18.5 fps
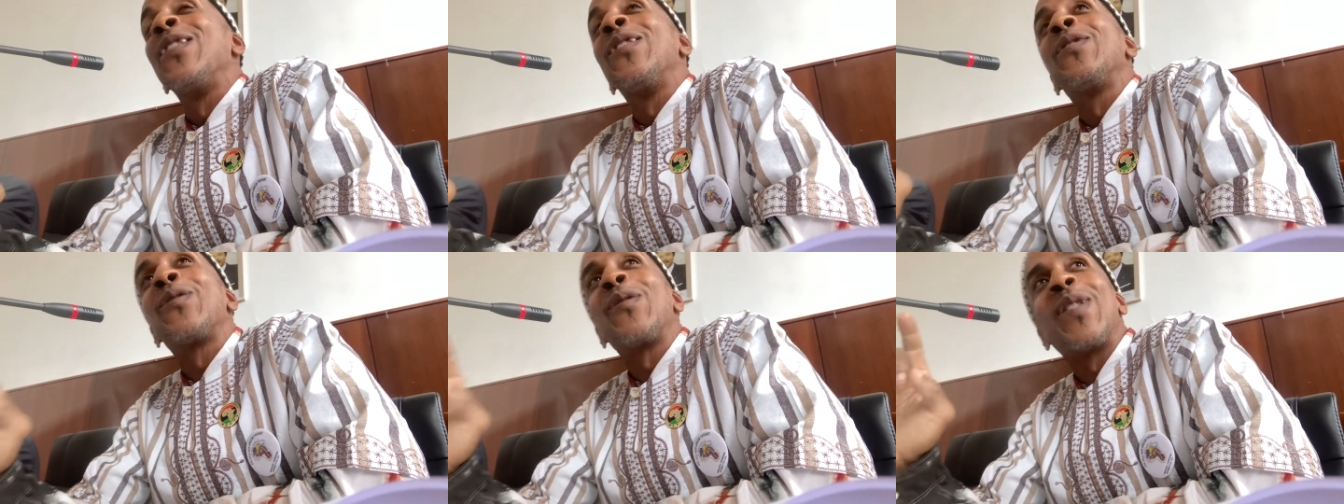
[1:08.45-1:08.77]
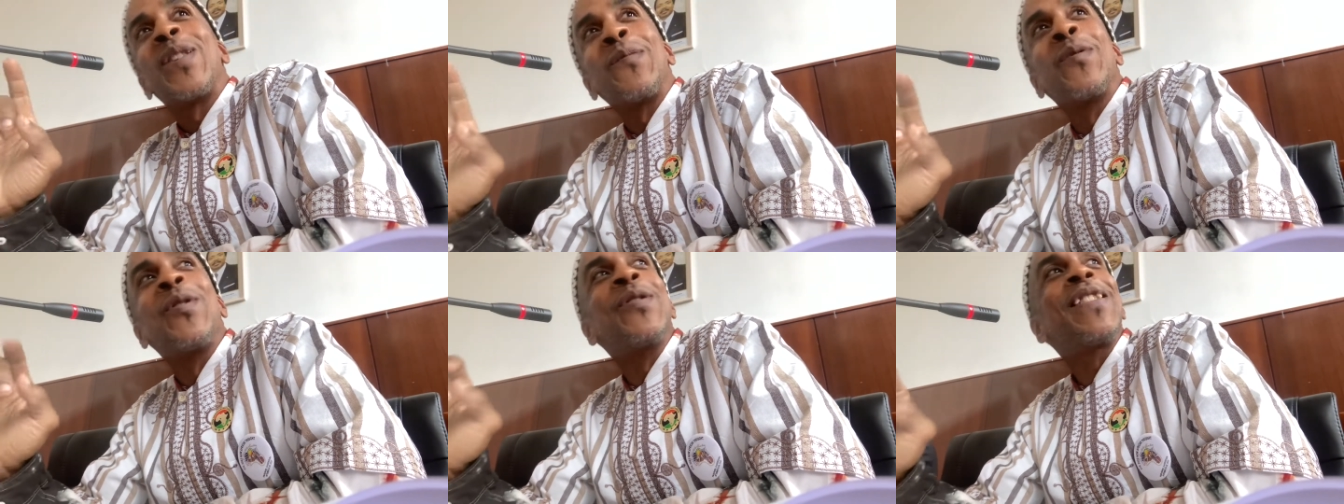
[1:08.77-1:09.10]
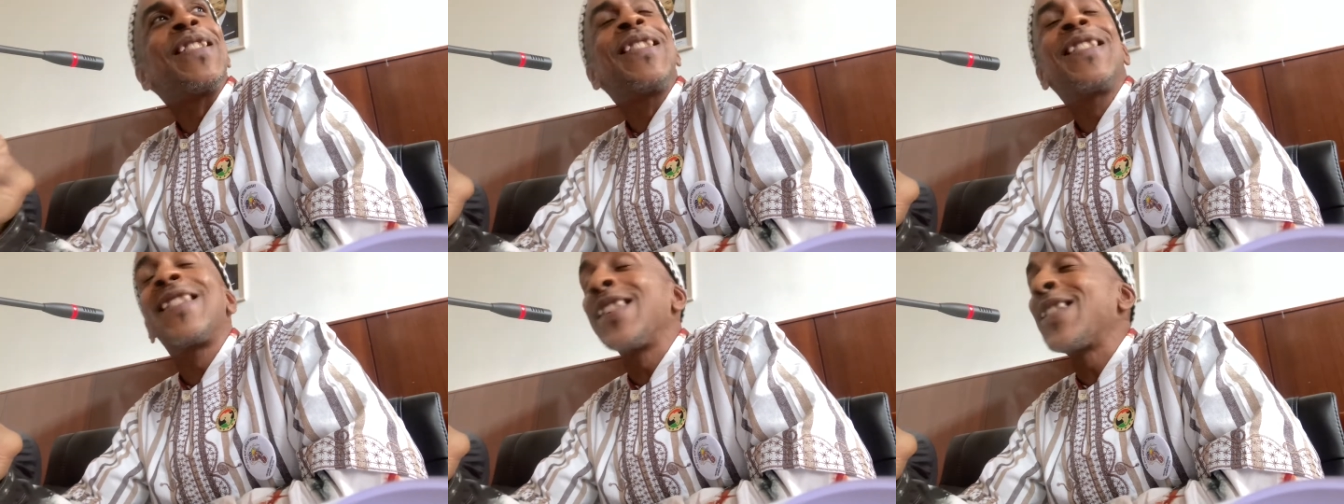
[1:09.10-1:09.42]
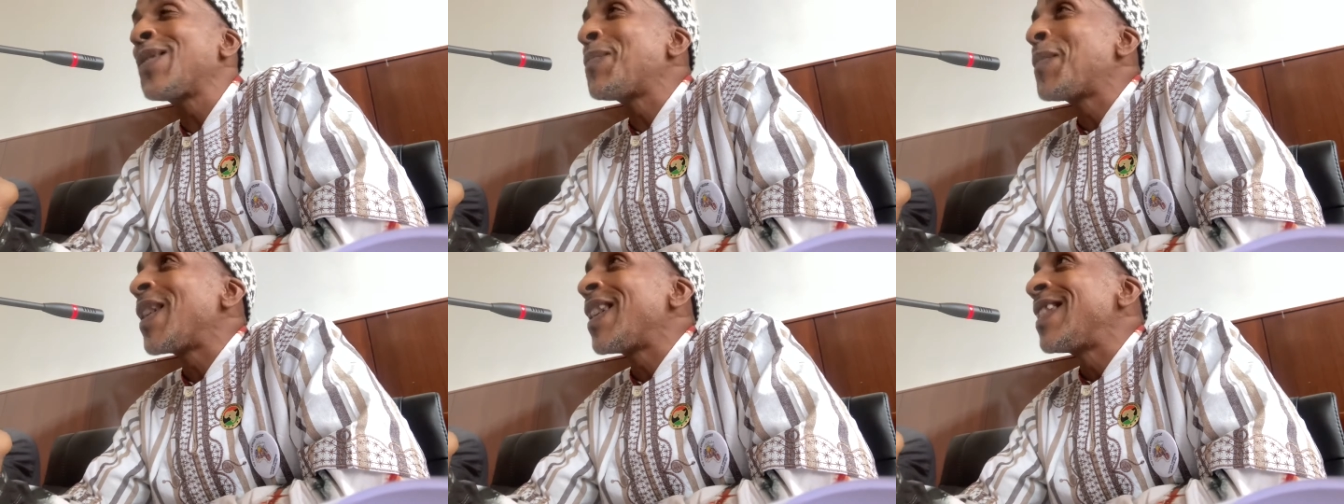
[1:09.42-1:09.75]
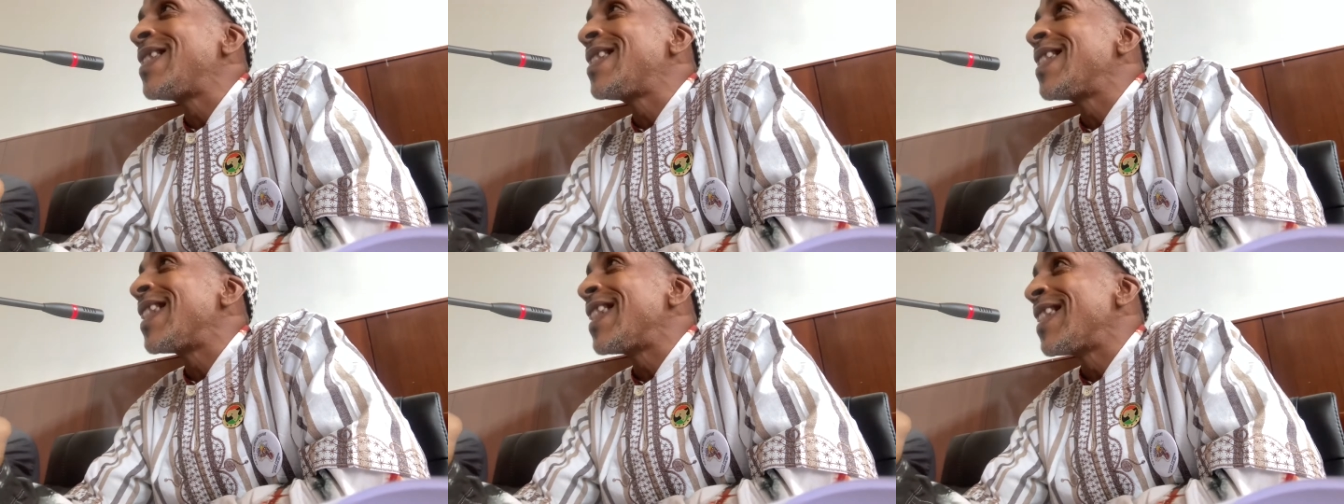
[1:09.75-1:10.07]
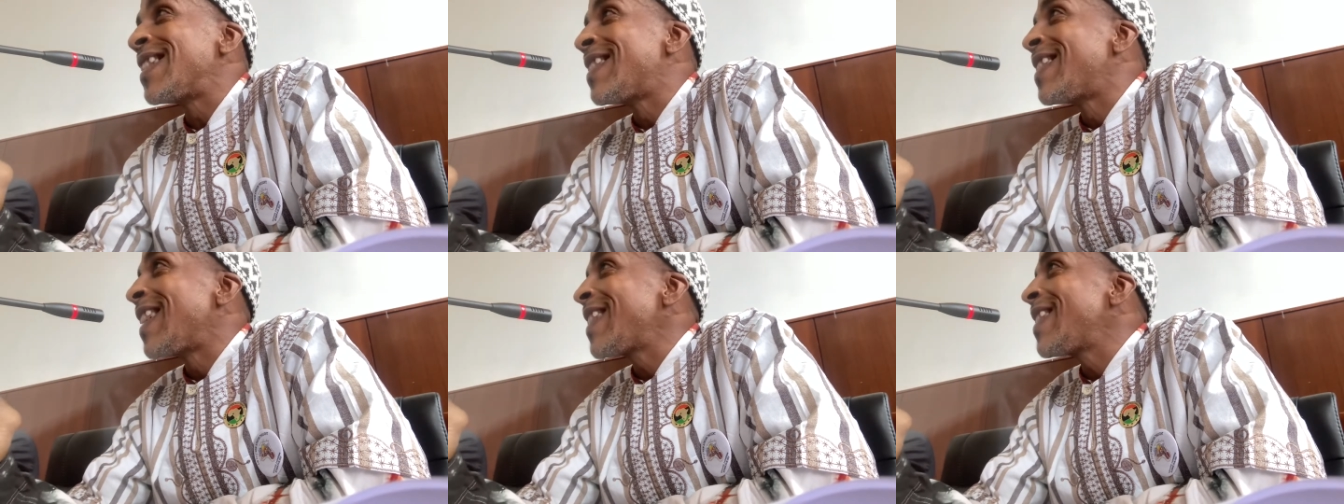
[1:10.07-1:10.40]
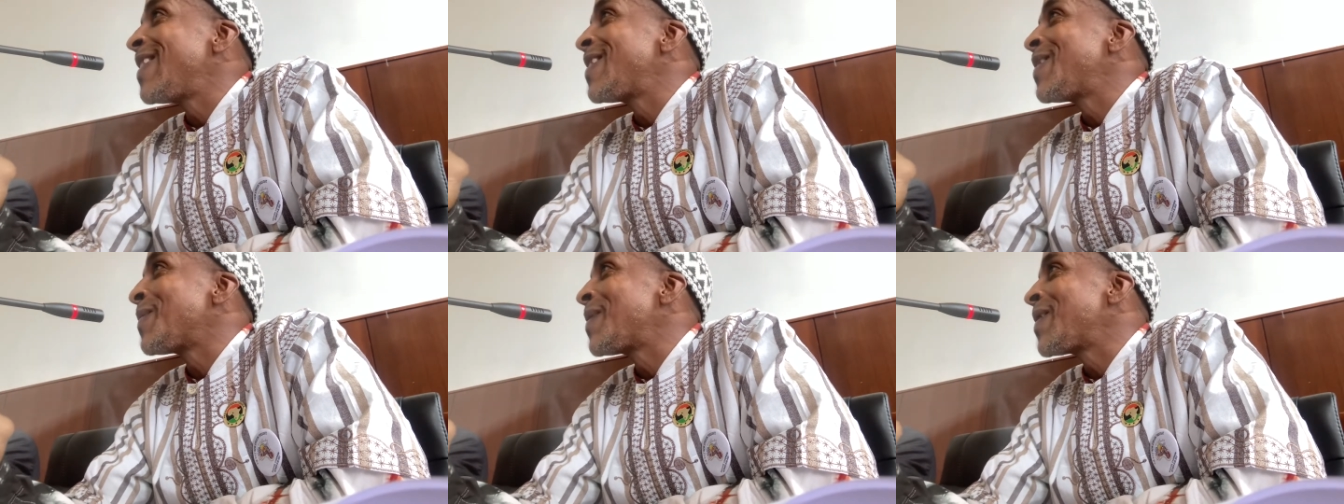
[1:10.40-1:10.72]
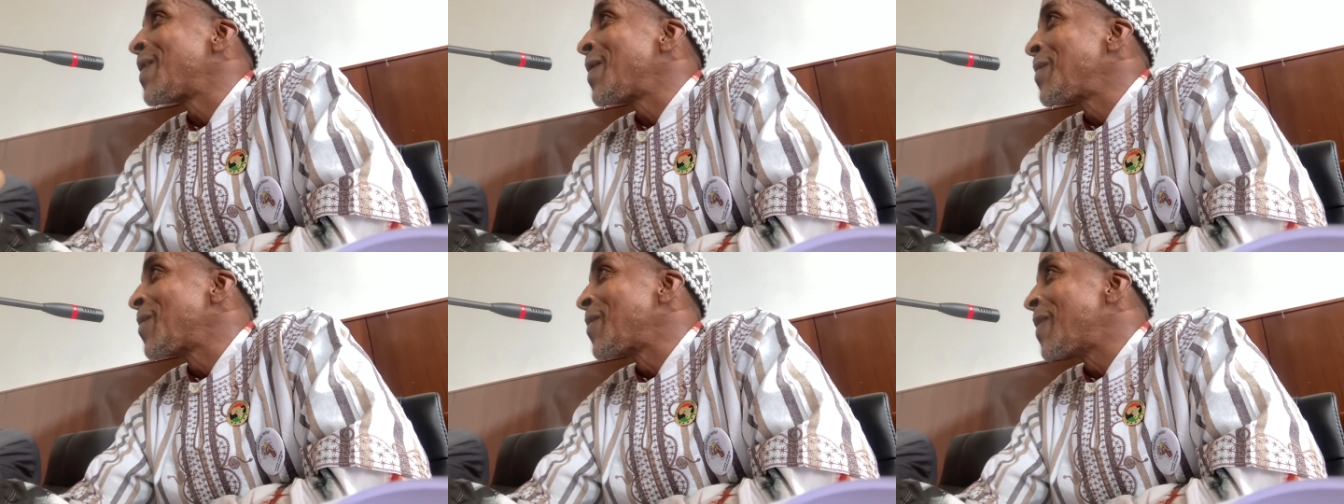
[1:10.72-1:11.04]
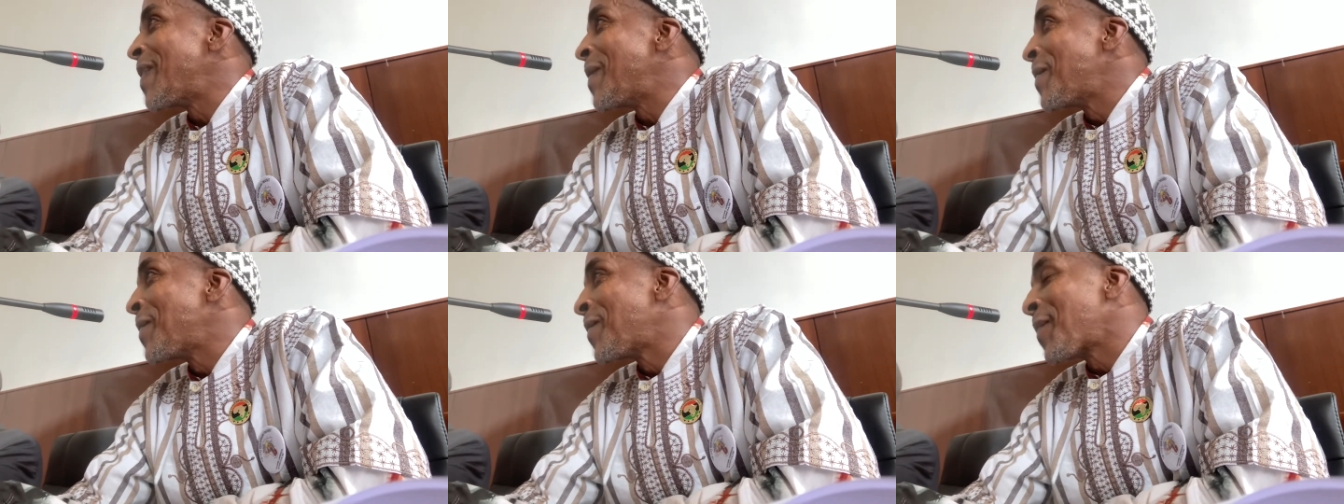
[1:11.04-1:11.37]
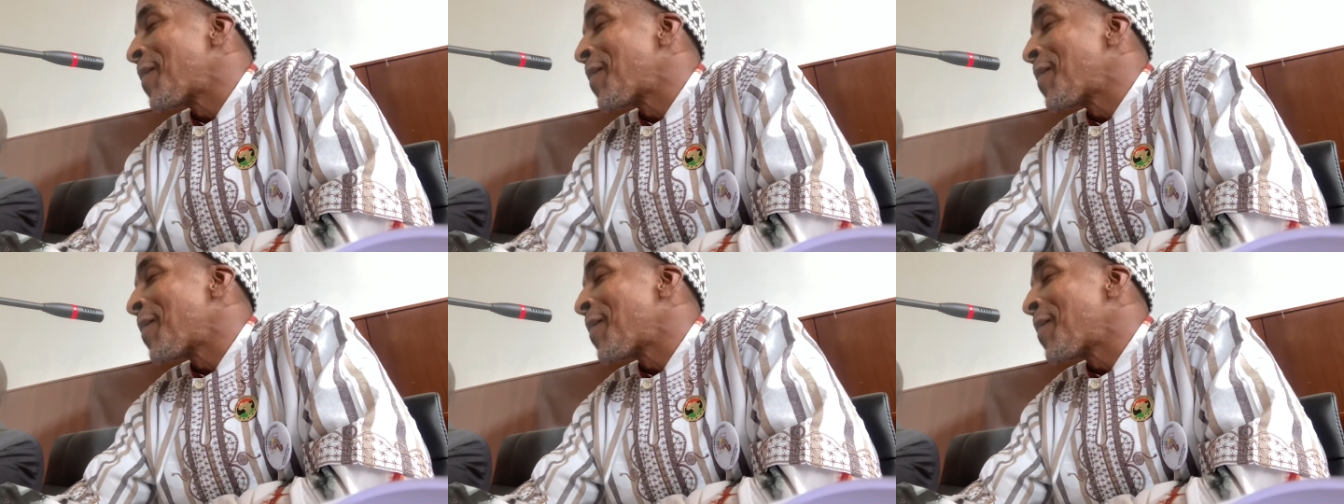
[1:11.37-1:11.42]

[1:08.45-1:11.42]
So I wrote a six page executive summary,